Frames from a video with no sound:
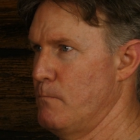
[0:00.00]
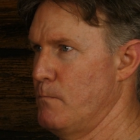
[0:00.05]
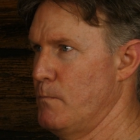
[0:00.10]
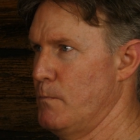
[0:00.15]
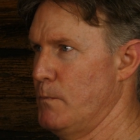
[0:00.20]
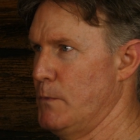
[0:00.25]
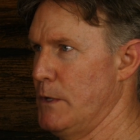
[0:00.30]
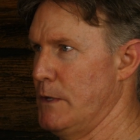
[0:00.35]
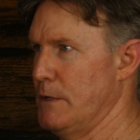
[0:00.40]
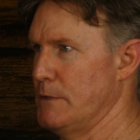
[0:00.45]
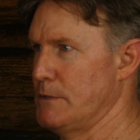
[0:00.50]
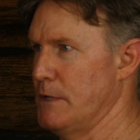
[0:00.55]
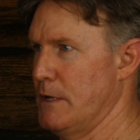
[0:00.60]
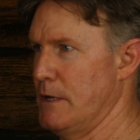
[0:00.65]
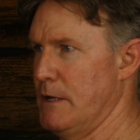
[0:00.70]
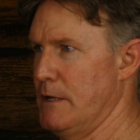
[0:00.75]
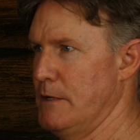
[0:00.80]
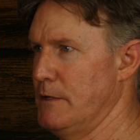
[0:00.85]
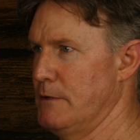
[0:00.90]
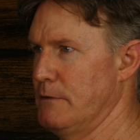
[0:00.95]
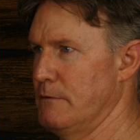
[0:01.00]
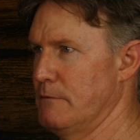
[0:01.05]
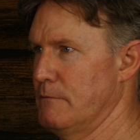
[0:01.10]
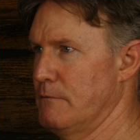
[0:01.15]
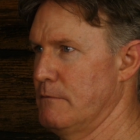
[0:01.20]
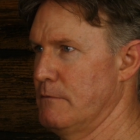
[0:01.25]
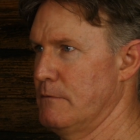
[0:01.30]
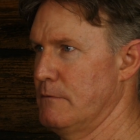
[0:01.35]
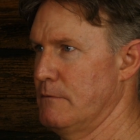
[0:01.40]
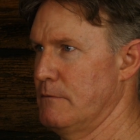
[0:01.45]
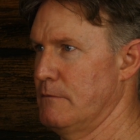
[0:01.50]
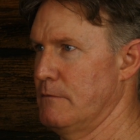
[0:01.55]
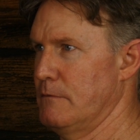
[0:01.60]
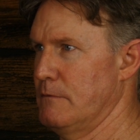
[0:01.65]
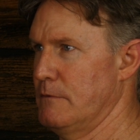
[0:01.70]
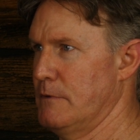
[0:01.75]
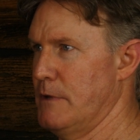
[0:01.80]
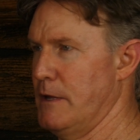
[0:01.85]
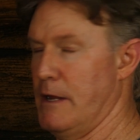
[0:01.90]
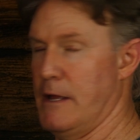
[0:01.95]
dare say he didn't
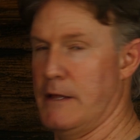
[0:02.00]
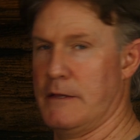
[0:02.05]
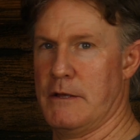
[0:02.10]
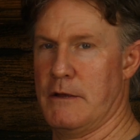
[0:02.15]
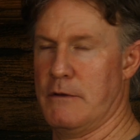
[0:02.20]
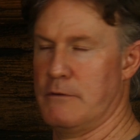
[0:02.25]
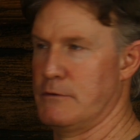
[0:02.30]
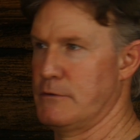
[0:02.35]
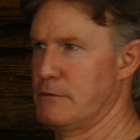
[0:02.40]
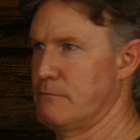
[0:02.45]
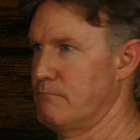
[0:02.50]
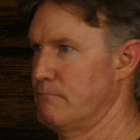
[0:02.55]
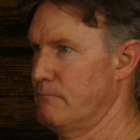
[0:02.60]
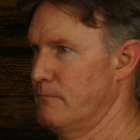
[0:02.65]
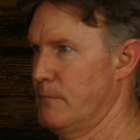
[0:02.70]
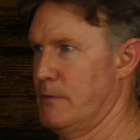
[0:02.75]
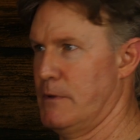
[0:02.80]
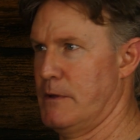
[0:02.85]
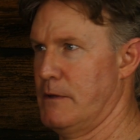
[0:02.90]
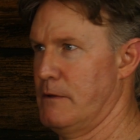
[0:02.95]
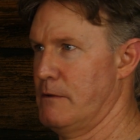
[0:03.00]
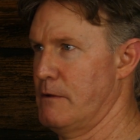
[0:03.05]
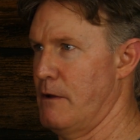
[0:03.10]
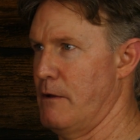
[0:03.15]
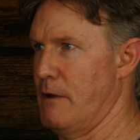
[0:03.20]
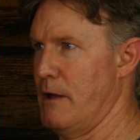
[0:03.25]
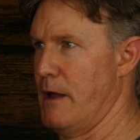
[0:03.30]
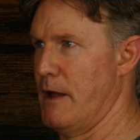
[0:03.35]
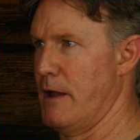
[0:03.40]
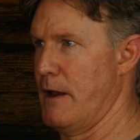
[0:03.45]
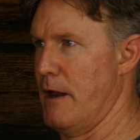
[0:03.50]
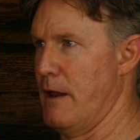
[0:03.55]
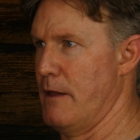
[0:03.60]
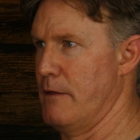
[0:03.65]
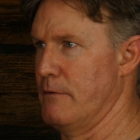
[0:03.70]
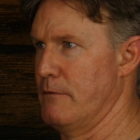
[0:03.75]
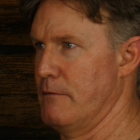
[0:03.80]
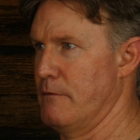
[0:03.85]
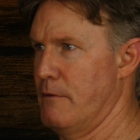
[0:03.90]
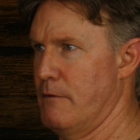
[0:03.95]
get out there and just go hard at it
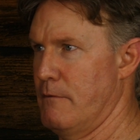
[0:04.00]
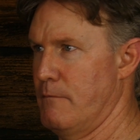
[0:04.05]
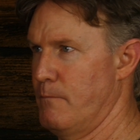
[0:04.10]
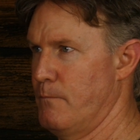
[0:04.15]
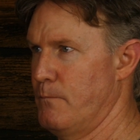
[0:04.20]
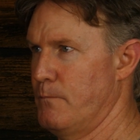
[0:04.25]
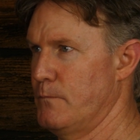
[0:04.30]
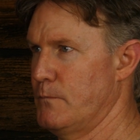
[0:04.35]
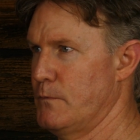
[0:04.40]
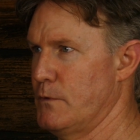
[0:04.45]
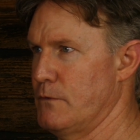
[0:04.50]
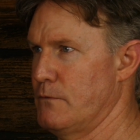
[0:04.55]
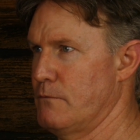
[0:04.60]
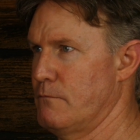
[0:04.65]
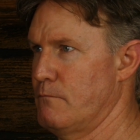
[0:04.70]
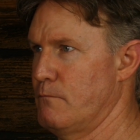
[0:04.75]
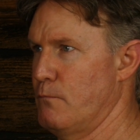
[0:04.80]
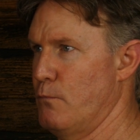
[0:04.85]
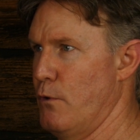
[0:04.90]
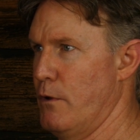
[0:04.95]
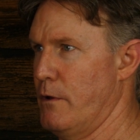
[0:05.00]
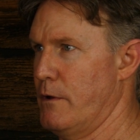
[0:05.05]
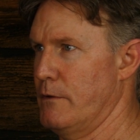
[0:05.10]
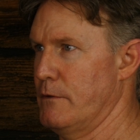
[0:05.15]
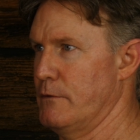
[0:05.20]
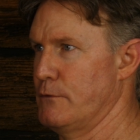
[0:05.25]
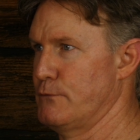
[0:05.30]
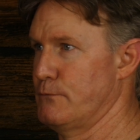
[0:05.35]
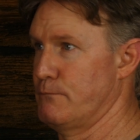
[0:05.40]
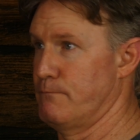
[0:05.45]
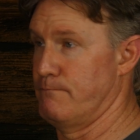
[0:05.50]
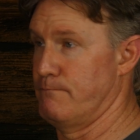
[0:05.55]
and just work at this